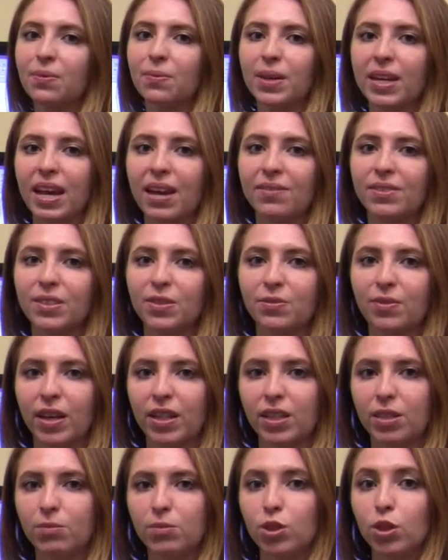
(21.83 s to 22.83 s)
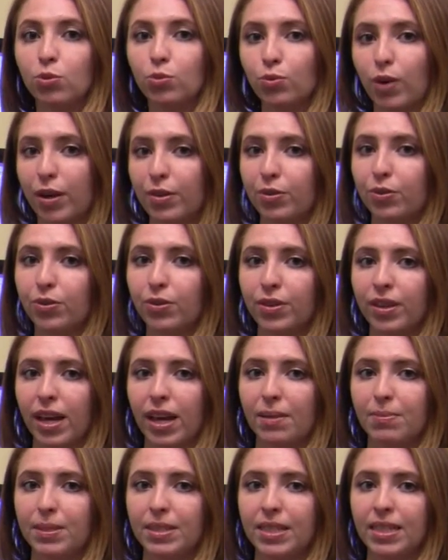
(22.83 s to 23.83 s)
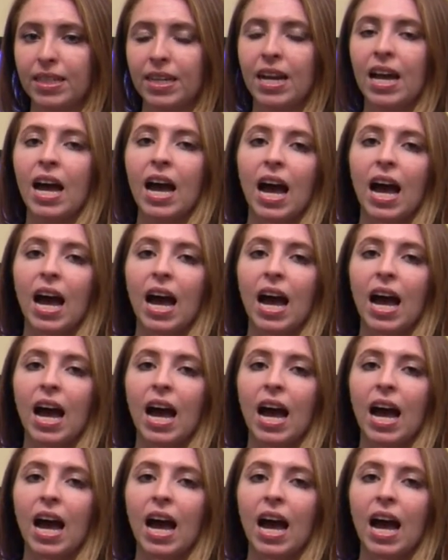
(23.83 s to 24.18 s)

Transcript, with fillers: we have developed to run through the Epson